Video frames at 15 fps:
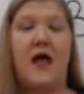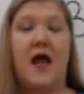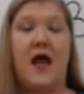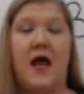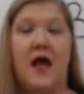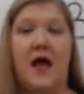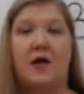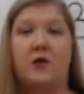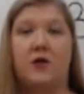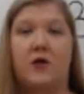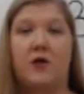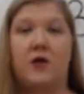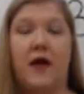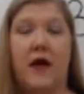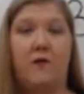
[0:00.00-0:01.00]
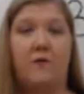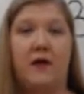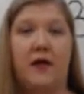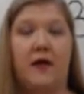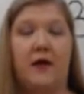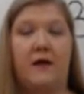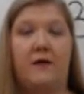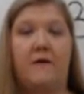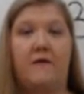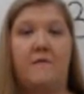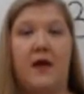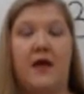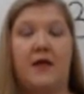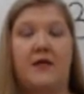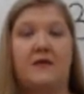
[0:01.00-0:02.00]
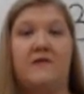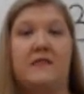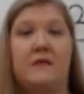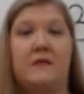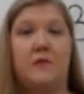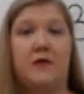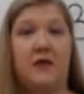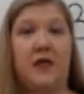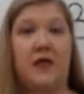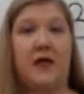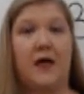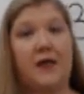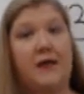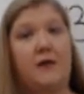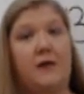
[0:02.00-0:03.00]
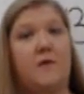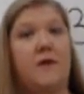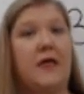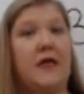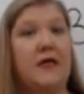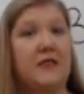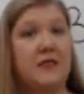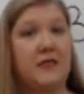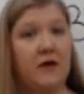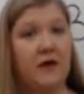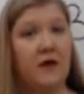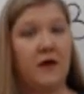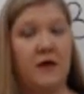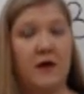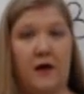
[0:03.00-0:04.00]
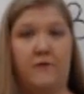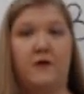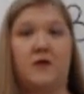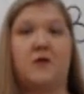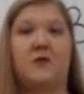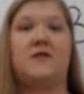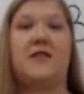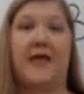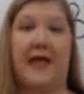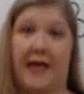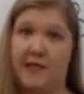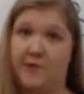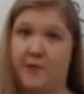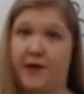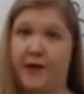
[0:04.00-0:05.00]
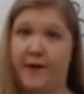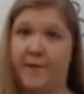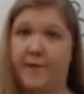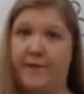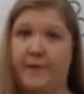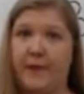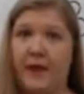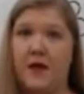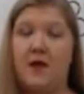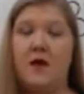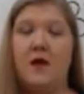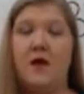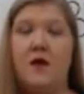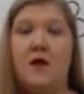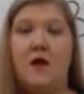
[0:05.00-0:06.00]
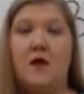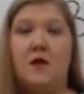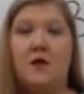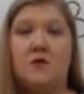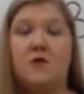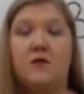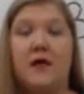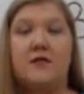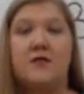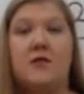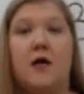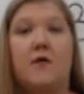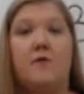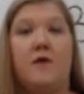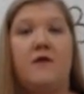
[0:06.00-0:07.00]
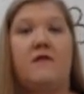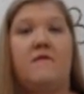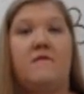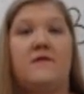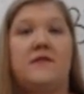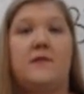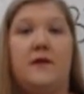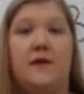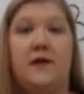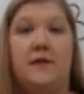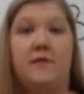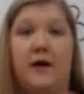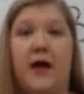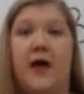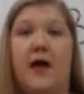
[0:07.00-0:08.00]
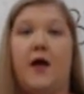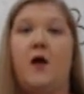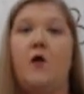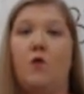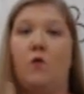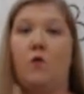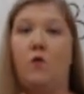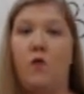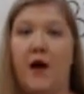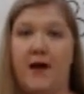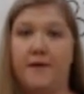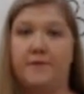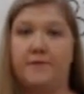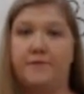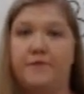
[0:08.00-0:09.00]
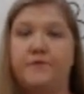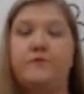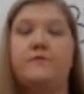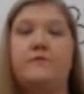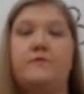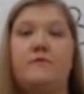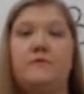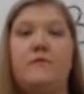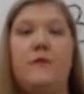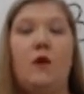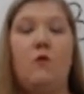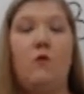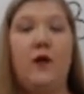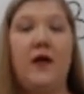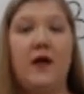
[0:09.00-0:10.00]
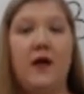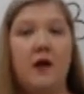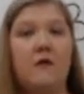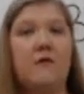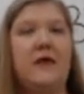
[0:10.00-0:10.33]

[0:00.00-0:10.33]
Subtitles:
and learn how we can make divisibility a little bit easier and reduce the guesswork. So let's start with divisibility by 1. We know